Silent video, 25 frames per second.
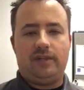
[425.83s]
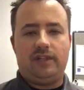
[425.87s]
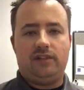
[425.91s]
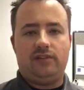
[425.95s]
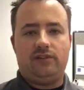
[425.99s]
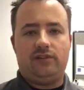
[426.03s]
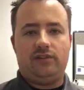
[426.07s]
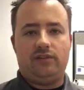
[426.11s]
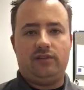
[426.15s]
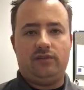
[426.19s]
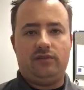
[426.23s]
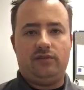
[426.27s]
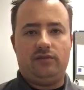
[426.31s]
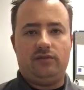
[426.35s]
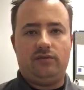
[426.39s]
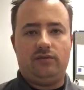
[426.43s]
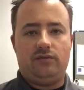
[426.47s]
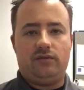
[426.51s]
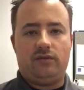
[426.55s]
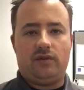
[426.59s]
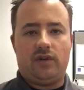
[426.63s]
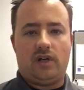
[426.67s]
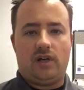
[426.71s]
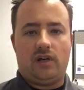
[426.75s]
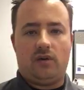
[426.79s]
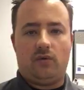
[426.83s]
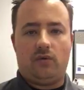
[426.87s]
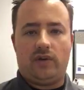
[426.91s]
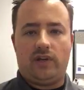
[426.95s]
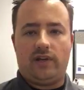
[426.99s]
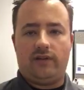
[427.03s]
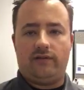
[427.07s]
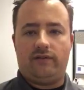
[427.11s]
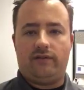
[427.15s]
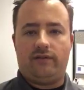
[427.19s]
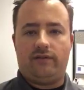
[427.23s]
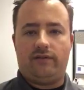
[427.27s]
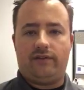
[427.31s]
into
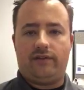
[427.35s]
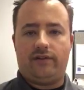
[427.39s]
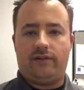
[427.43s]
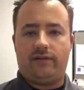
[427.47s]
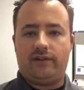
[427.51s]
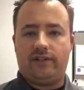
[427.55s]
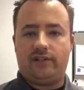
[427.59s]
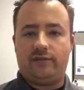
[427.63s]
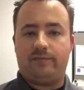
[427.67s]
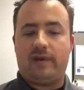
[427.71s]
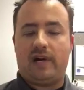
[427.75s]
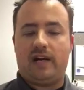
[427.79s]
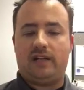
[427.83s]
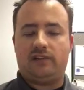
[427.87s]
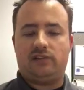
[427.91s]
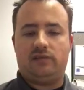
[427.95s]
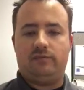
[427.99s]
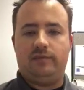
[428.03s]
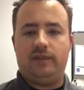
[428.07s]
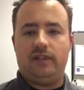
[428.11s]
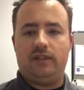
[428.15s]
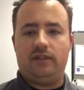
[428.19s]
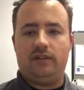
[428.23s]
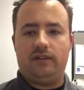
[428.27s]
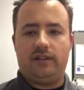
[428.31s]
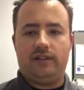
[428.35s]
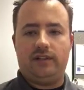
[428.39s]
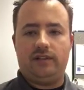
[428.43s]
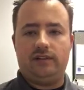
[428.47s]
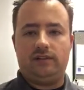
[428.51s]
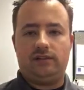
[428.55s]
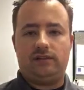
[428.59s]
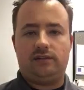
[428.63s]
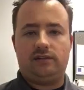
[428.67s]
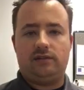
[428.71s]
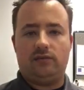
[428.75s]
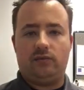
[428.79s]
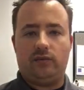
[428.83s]
whatever their
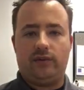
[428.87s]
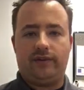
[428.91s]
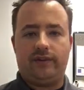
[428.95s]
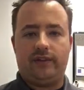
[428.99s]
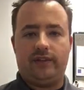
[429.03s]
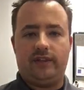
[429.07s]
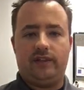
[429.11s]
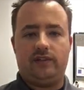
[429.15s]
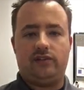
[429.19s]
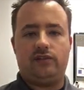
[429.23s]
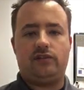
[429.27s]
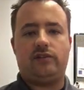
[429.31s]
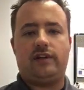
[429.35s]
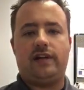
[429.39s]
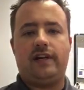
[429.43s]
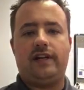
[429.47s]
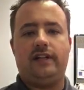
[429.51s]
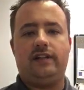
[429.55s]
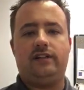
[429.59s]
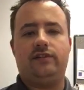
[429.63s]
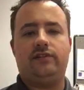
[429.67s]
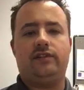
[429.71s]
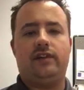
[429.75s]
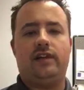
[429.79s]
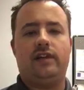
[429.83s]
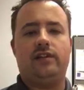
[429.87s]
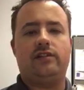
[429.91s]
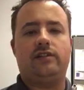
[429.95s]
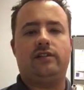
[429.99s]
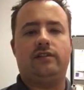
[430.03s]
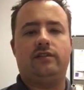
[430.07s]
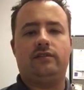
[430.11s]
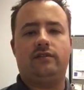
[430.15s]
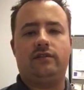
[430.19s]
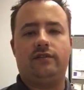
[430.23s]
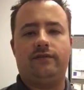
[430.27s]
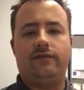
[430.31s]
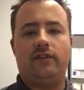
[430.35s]
responsibilities within this training
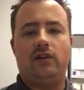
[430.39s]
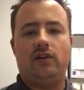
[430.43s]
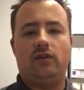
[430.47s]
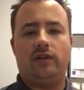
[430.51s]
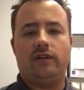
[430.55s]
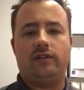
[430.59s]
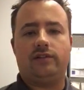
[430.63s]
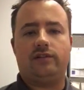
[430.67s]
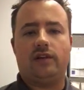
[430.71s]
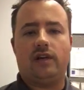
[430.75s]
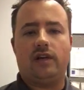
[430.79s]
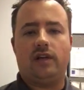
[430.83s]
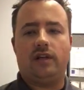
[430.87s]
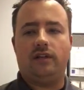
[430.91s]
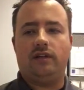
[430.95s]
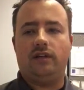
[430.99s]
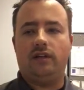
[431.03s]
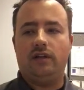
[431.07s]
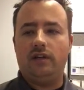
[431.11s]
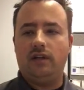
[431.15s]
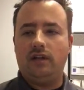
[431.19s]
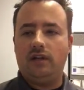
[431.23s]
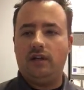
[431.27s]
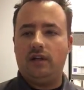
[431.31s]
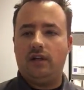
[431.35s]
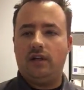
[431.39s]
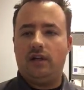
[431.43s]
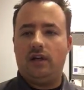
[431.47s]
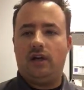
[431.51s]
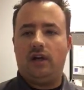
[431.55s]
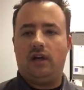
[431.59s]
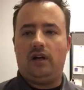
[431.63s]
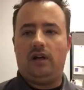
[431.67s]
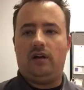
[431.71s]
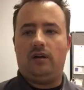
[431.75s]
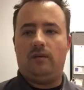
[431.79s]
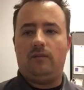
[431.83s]
session to focus on.